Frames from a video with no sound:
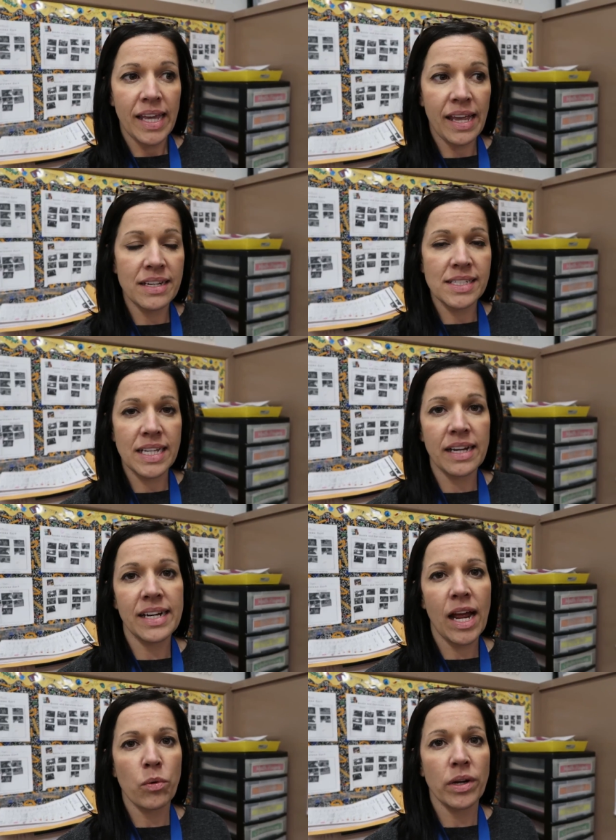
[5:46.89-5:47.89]
and decided
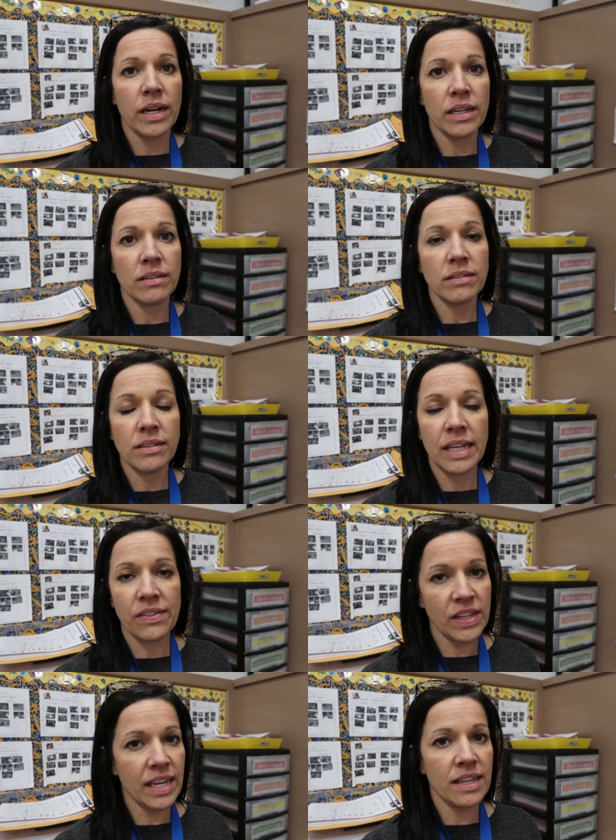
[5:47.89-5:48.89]
how we're gonna
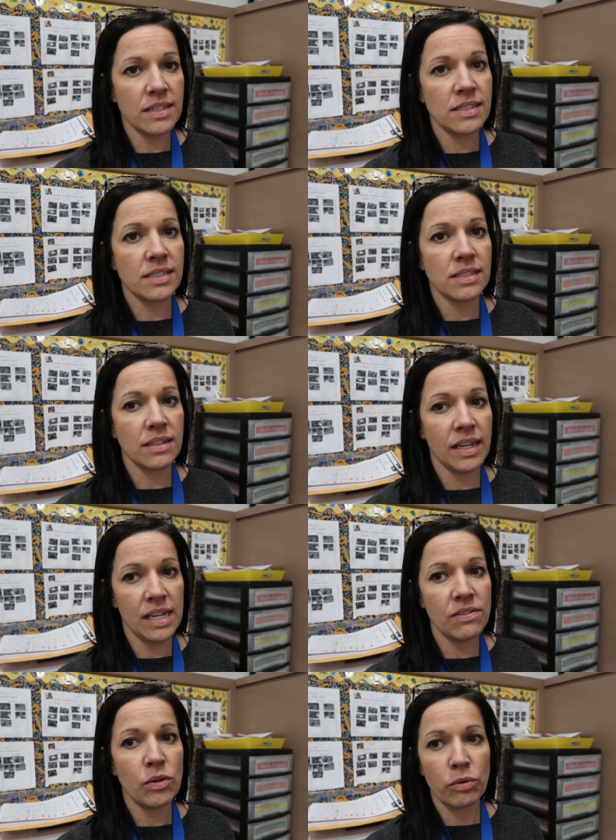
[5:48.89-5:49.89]
get the kids
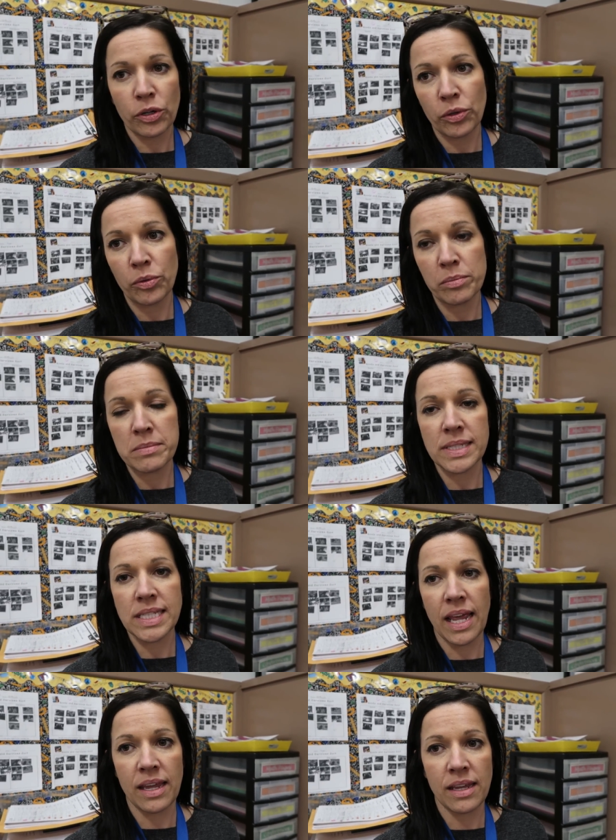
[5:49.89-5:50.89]
in the
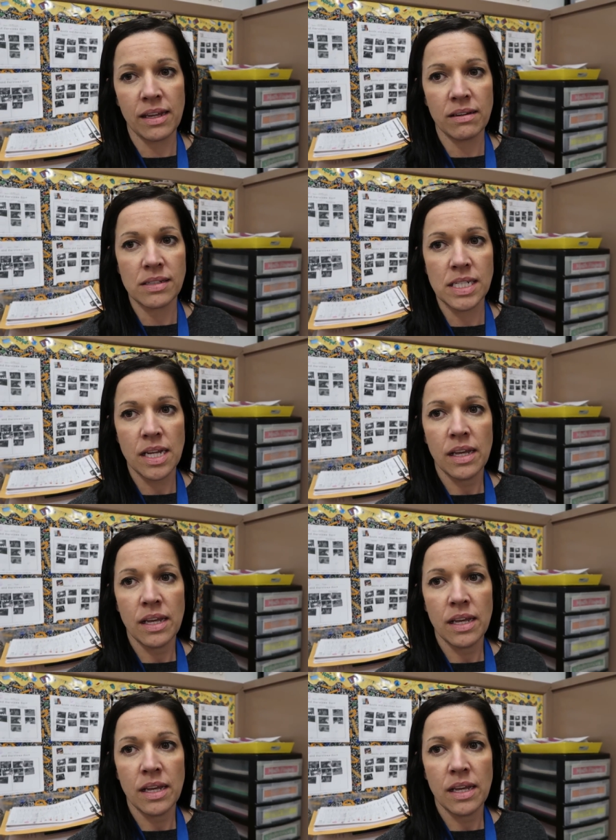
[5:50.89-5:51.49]
rooms and